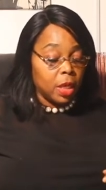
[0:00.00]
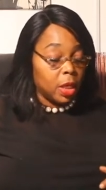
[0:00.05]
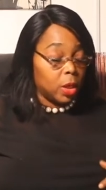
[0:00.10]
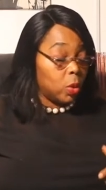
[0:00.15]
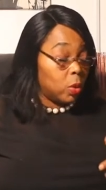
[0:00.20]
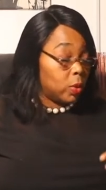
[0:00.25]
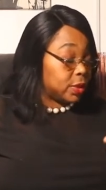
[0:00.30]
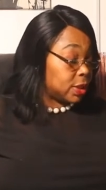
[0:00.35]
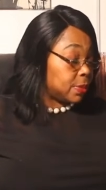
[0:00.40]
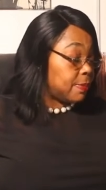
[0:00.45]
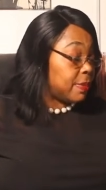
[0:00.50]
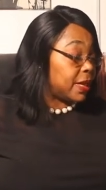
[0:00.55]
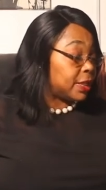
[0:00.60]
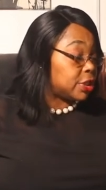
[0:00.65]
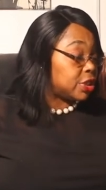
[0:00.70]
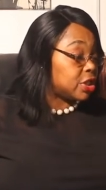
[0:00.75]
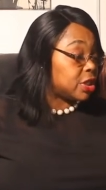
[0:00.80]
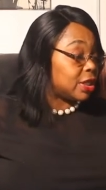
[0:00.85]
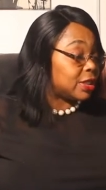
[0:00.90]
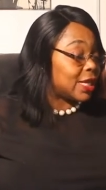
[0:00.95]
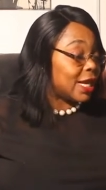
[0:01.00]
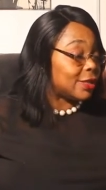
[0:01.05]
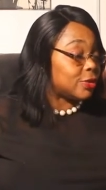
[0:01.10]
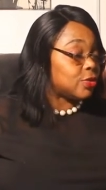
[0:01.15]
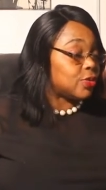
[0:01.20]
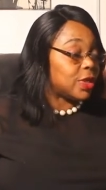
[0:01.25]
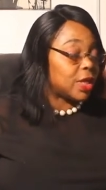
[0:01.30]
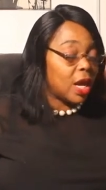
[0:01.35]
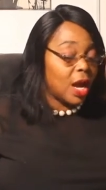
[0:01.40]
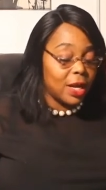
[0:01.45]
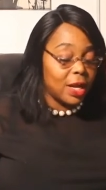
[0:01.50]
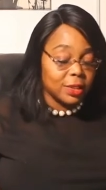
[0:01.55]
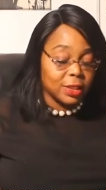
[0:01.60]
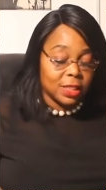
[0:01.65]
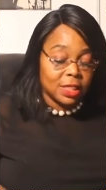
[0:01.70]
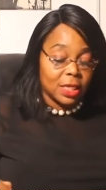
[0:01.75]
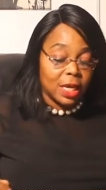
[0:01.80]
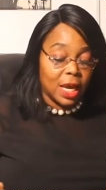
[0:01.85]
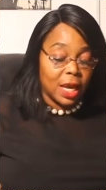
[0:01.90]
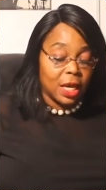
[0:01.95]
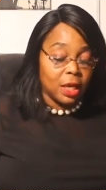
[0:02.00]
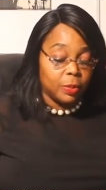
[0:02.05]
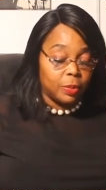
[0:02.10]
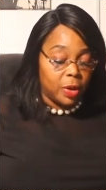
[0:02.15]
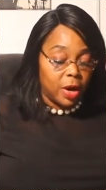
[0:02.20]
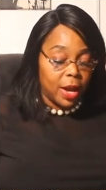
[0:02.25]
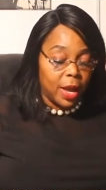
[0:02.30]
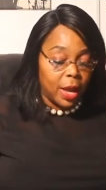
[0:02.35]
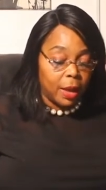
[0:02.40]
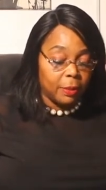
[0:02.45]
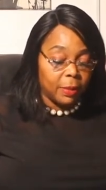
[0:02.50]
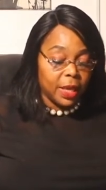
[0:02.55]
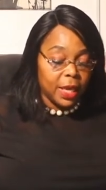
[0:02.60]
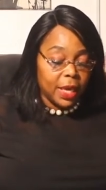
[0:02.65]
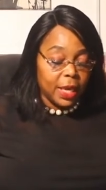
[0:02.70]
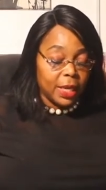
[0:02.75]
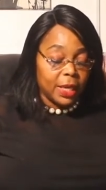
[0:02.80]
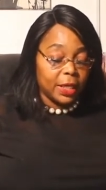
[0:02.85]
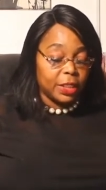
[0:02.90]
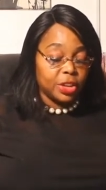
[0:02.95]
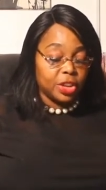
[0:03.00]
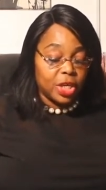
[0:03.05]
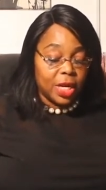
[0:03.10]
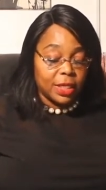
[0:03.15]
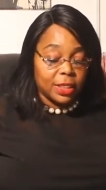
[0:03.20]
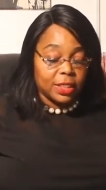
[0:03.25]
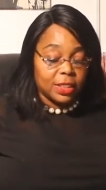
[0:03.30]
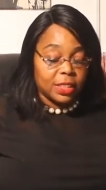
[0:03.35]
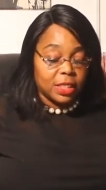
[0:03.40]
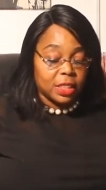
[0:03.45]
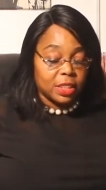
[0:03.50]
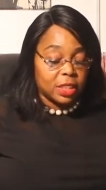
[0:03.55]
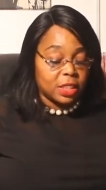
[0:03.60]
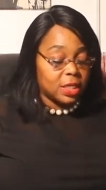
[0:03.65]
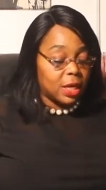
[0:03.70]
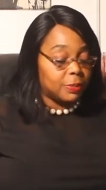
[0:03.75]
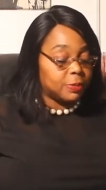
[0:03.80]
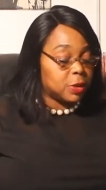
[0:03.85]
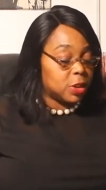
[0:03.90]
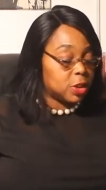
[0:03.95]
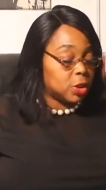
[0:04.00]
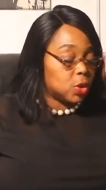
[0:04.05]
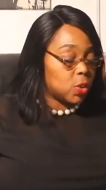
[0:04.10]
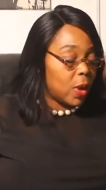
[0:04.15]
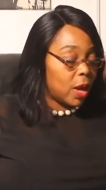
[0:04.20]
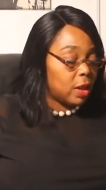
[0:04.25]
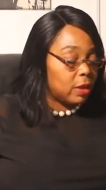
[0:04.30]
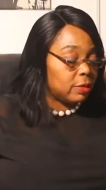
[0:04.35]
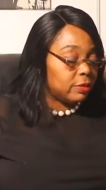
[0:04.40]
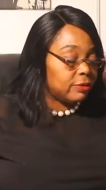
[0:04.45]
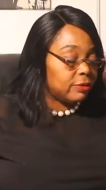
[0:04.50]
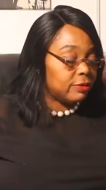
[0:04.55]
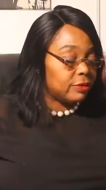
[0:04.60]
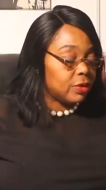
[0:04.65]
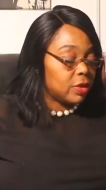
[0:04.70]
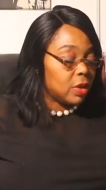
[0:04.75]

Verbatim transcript: it was mentioned as regards to Abraham in Genesis chapter 12,